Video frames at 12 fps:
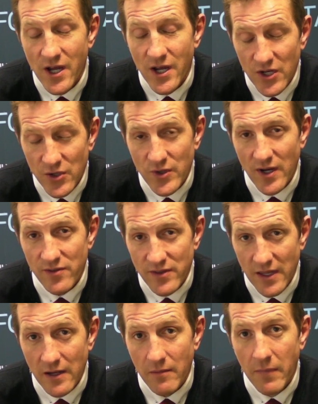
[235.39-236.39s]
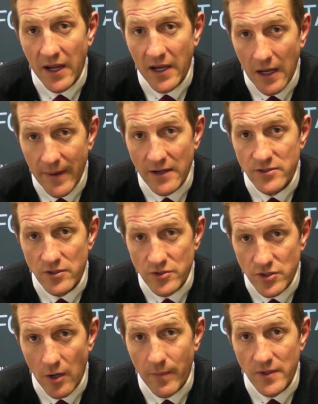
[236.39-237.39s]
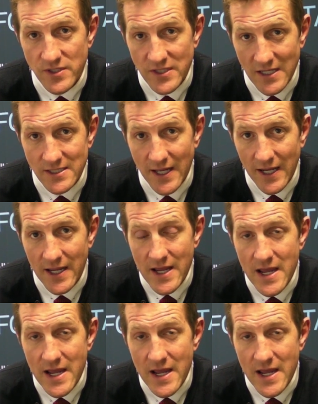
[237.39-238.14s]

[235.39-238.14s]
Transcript: who do I think may come out on top on Saturday?